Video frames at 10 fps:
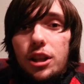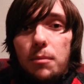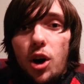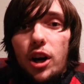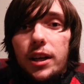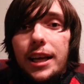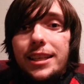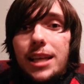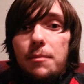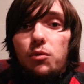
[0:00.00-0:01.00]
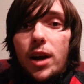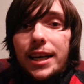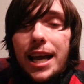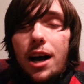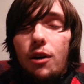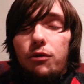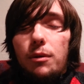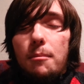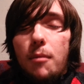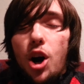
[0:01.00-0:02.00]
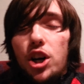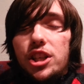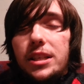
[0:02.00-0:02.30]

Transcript: to the park. Except right now, from now